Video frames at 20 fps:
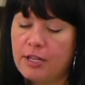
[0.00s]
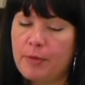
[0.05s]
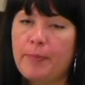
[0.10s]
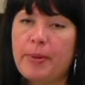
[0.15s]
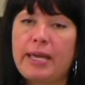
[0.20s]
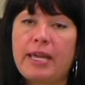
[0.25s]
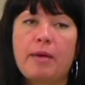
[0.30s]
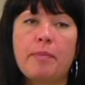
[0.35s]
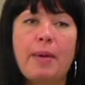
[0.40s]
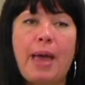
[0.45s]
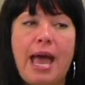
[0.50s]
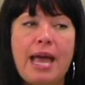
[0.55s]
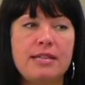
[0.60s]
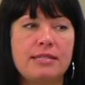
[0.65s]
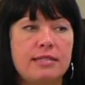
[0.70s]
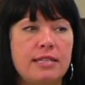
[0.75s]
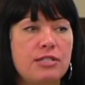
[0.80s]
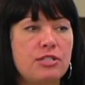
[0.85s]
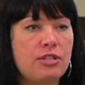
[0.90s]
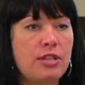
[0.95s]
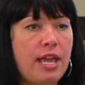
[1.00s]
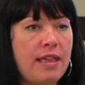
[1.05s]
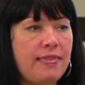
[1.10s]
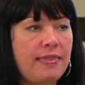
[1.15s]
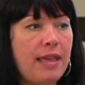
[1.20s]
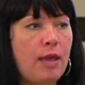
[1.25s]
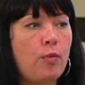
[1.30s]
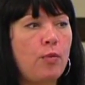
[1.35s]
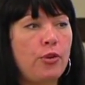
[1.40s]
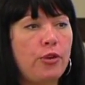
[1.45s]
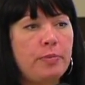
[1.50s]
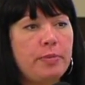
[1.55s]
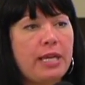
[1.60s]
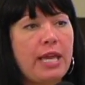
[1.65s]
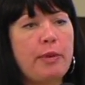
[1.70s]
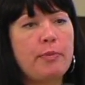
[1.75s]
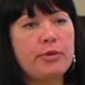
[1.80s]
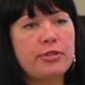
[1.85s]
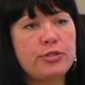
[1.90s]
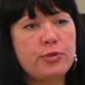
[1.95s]
you pick a passage that they will
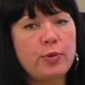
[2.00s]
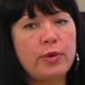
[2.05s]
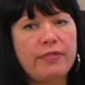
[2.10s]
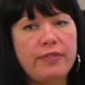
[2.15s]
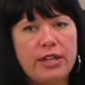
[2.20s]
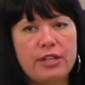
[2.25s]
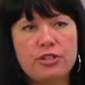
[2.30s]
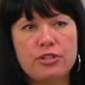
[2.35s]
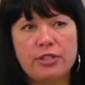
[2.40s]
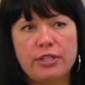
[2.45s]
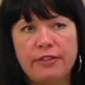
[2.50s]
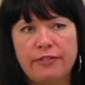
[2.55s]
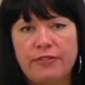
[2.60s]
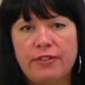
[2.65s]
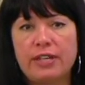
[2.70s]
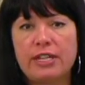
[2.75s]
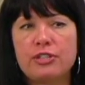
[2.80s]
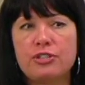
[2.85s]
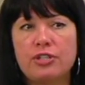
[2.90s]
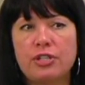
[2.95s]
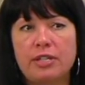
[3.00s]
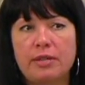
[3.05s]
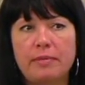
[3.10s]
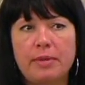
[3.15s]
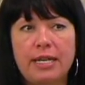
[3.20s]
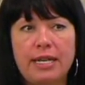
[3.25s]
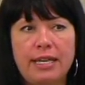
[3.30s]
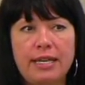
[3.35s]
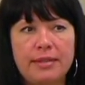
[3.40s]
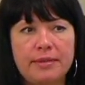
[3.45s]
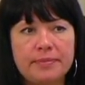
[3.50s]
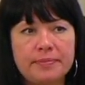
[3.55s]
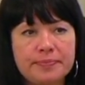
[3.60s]
be able to eventually finish in a minute,